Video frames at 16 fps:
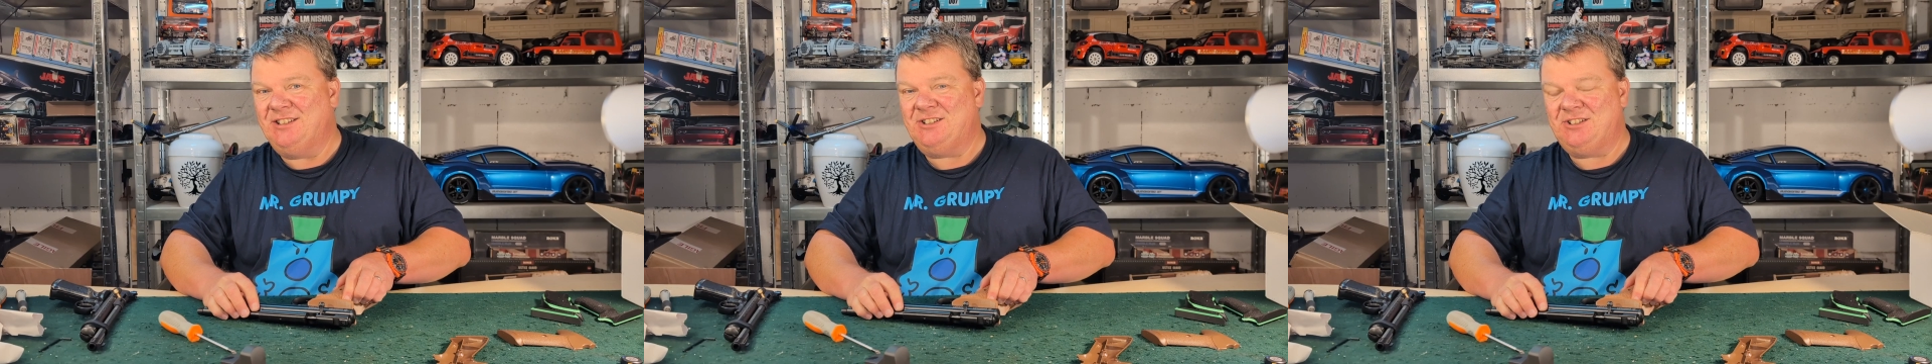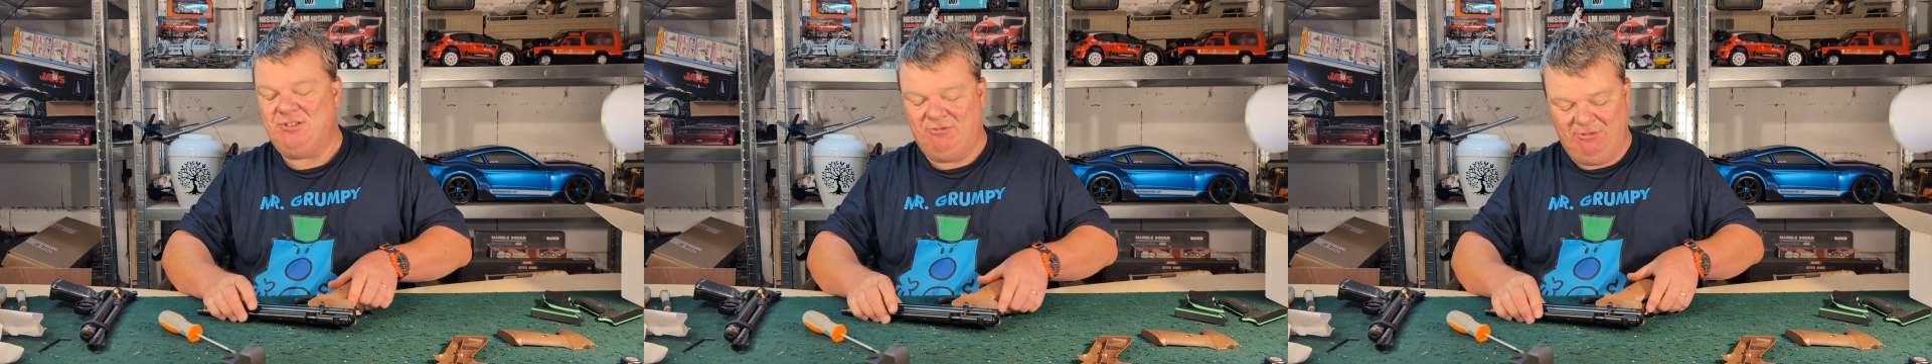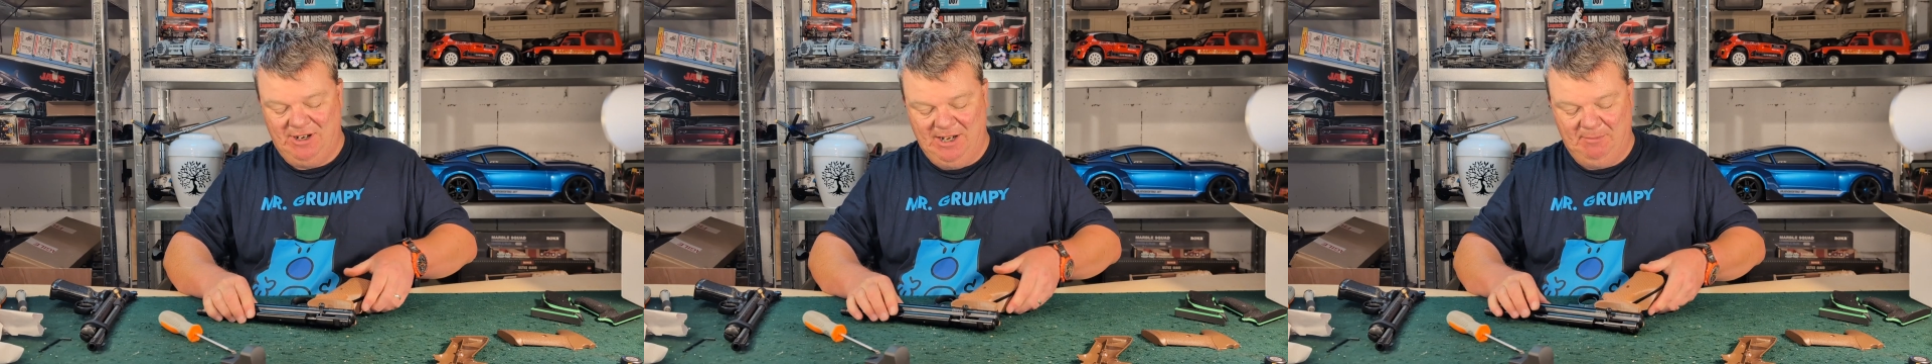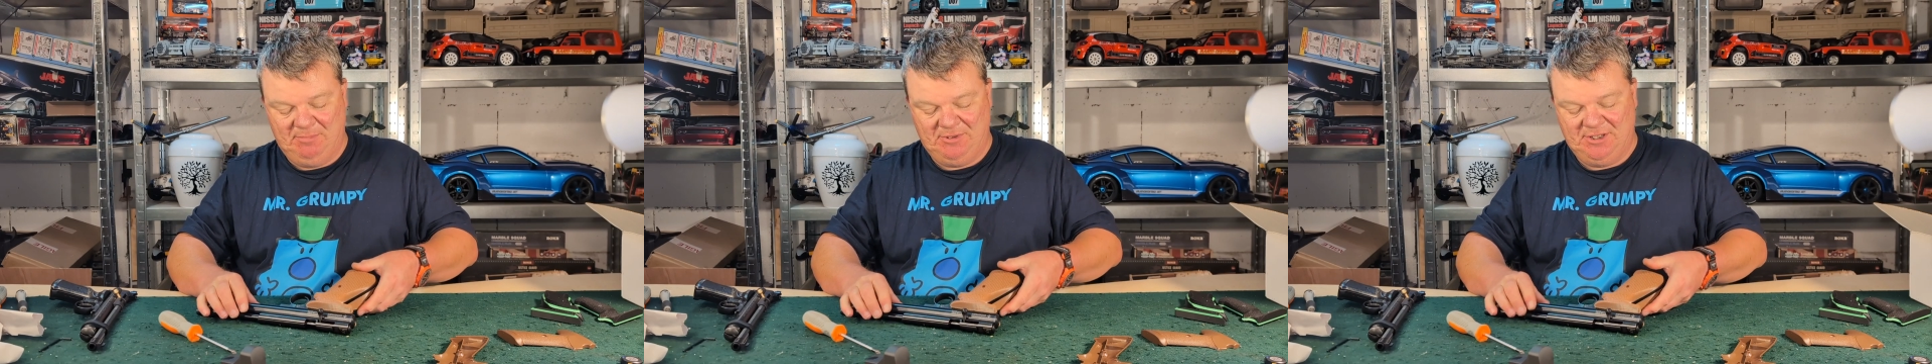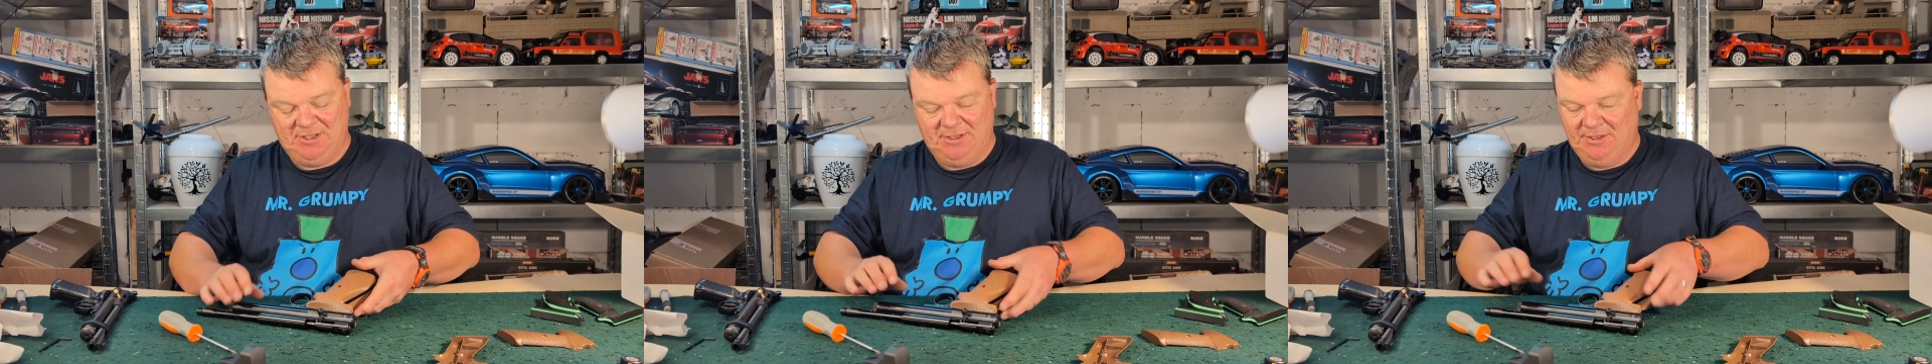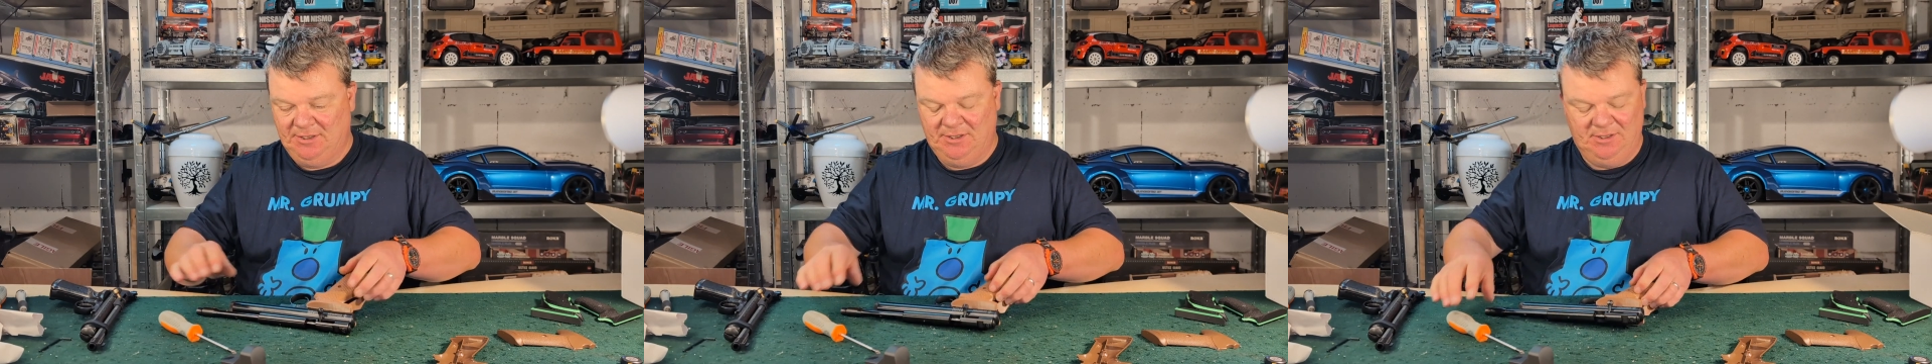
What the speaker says: stripped.